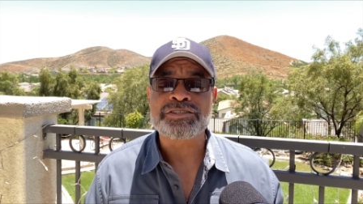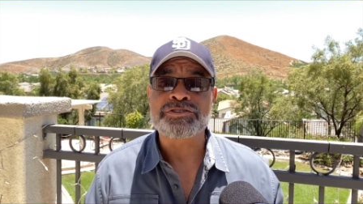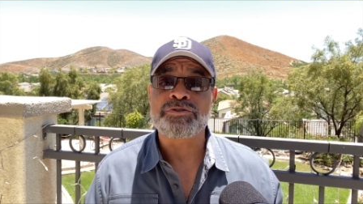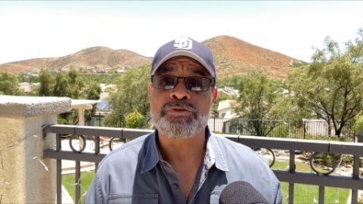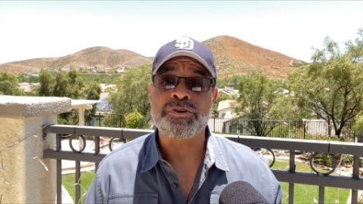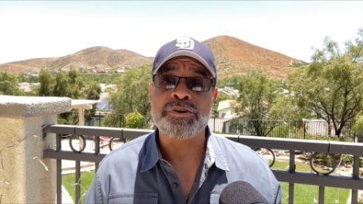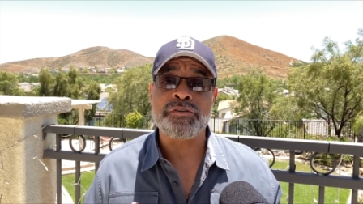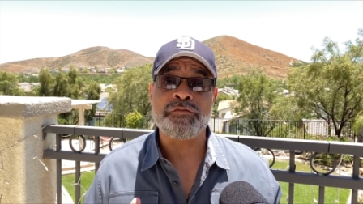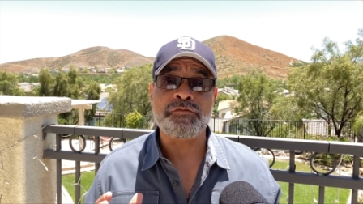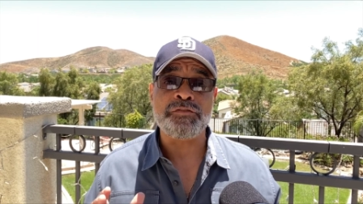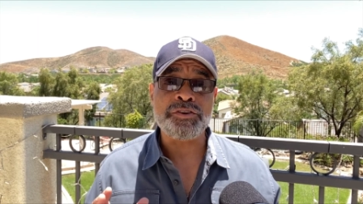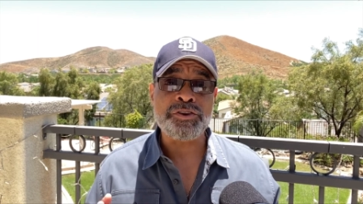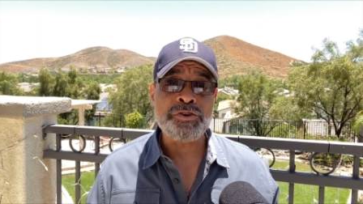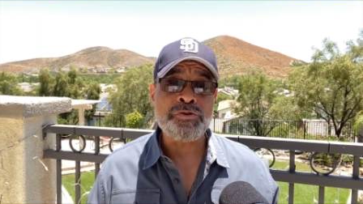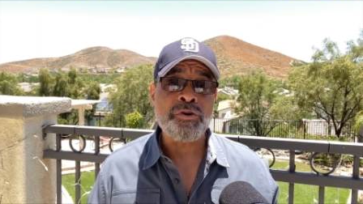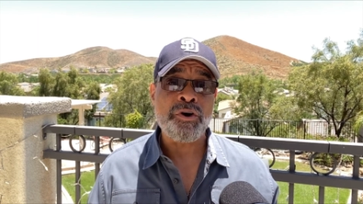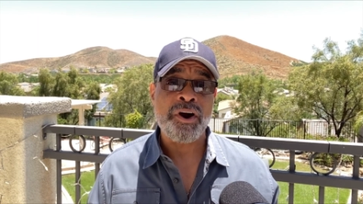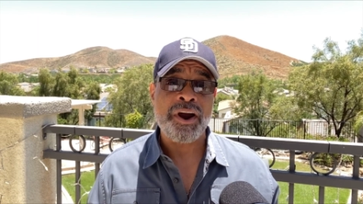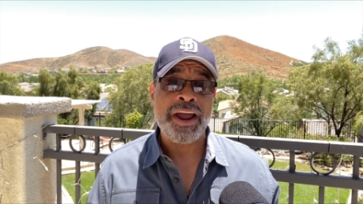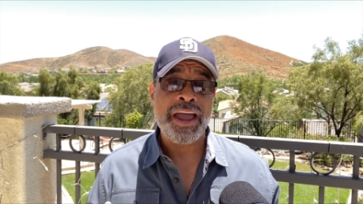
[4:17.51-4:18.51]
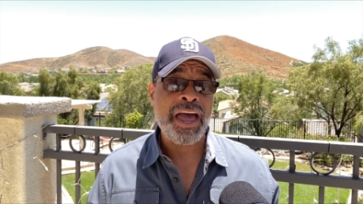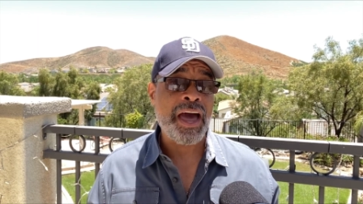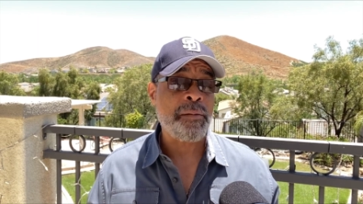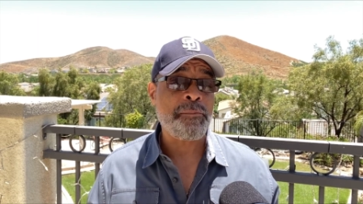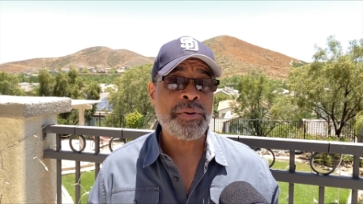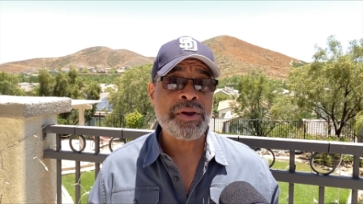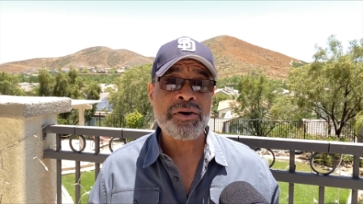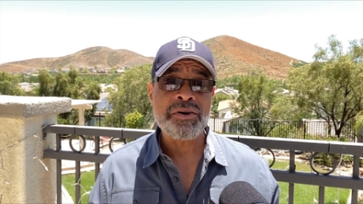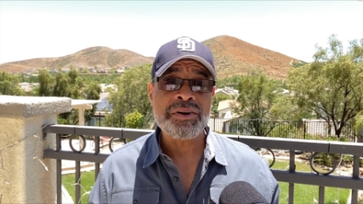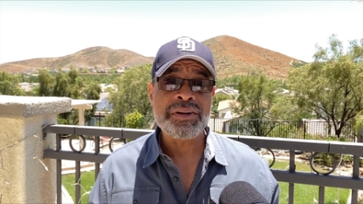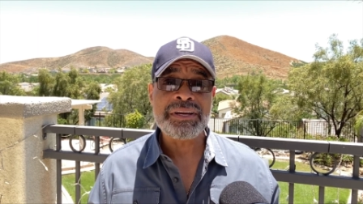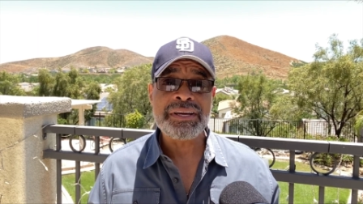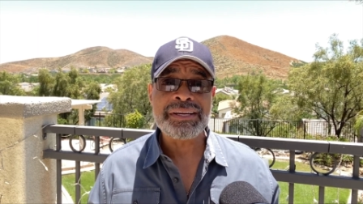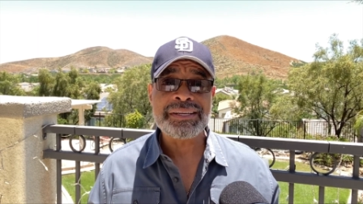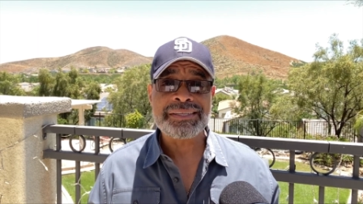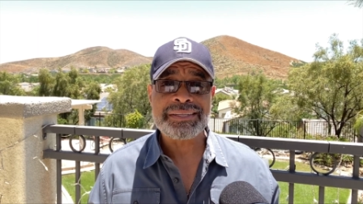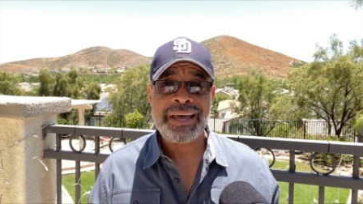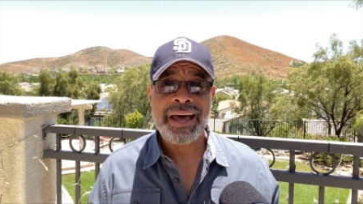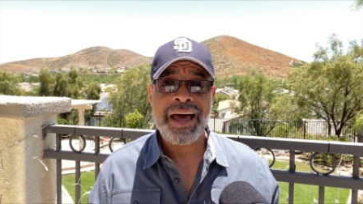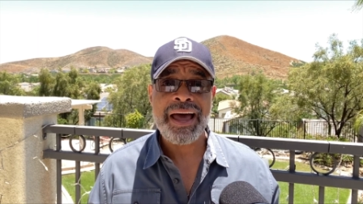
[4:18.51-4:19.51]
So if you are happy on the
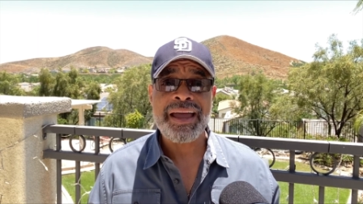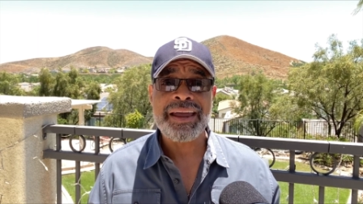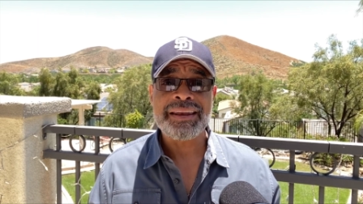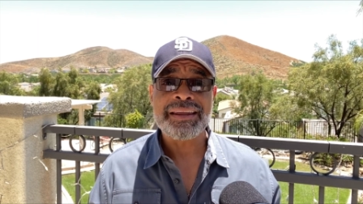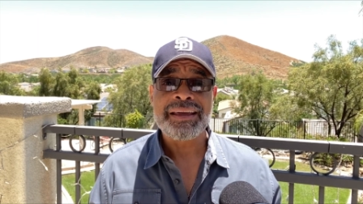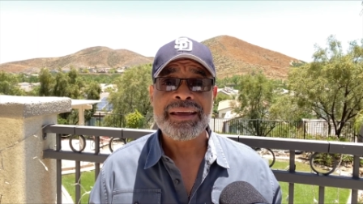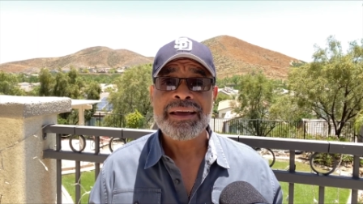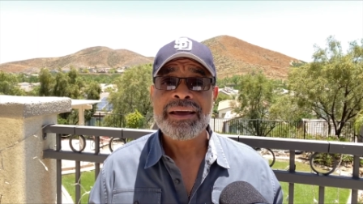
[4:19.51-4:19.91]
inside,